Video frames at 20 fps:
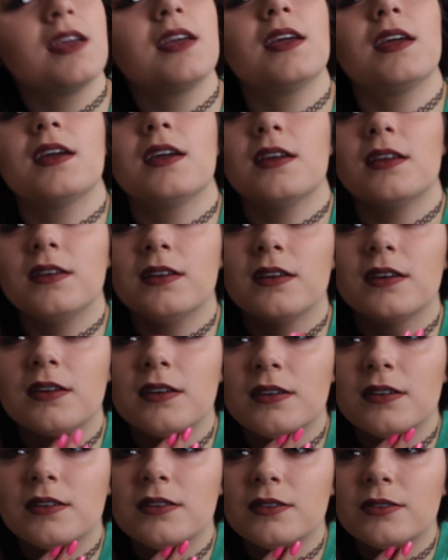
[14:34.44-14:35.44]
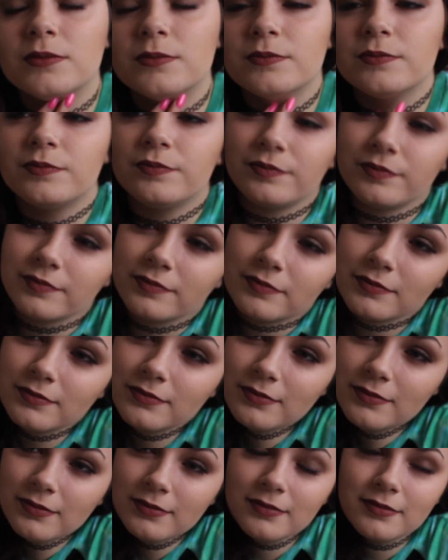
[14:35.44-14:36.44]
and um,
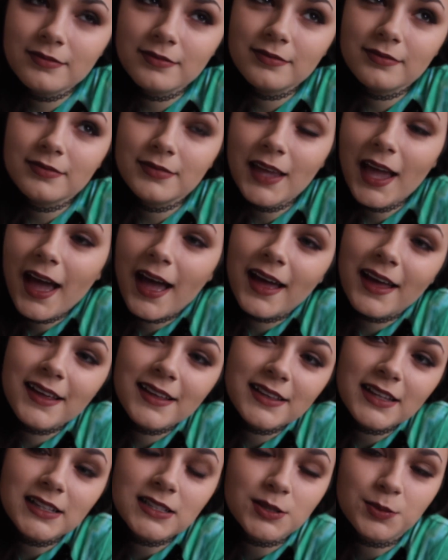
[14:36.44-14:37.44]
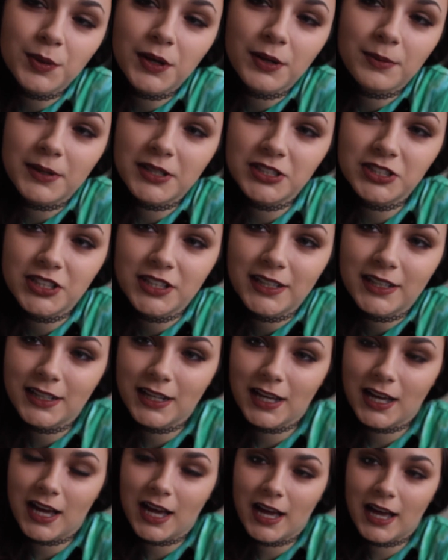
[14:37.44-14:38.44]
yeah, that's pretty much it.
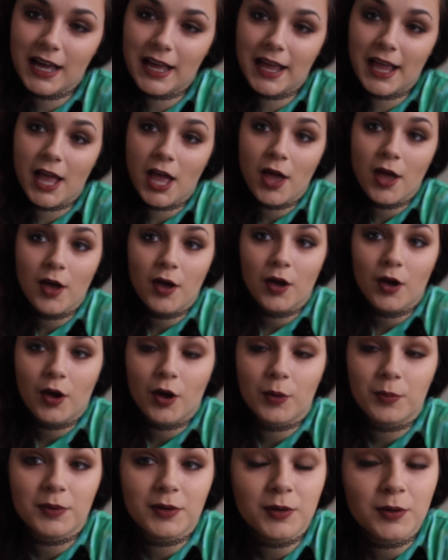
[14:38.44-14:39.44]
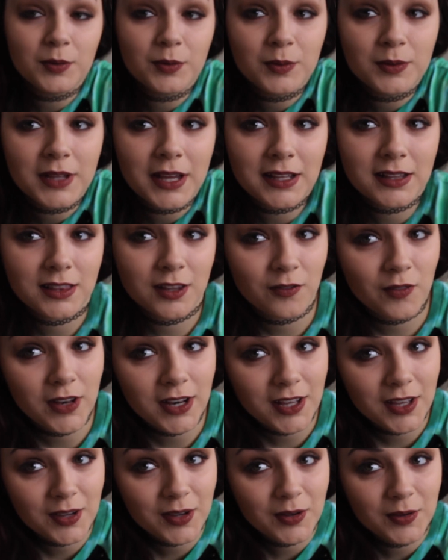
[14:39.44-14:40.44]
I hope you liked the
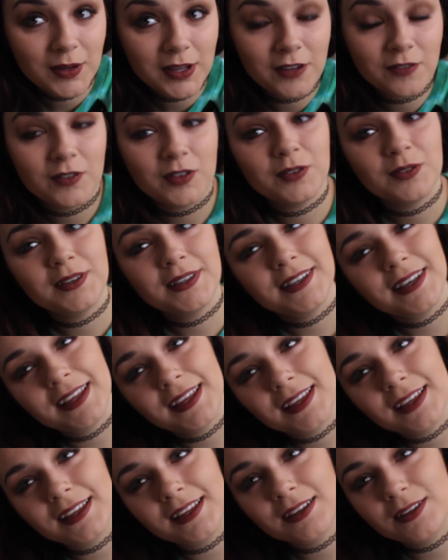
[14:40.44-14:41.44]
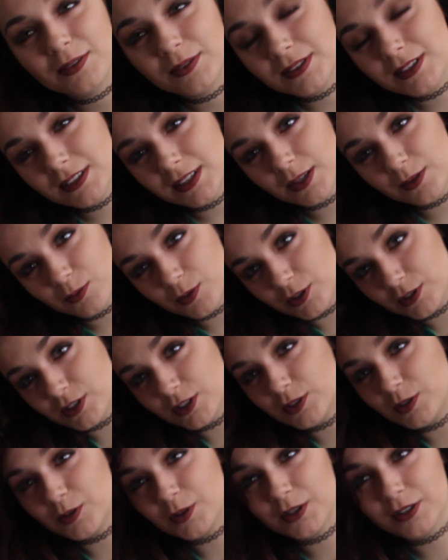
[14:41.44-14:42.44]
video. If you did, you want to see more
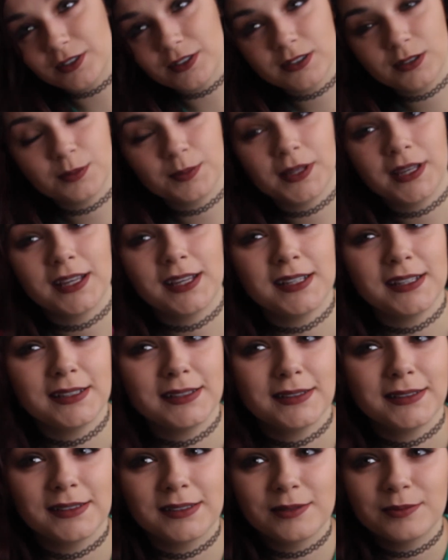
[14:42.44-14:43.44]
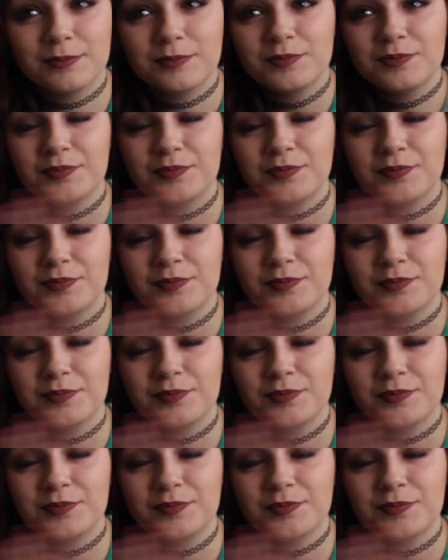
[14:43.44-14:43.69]
tutorials because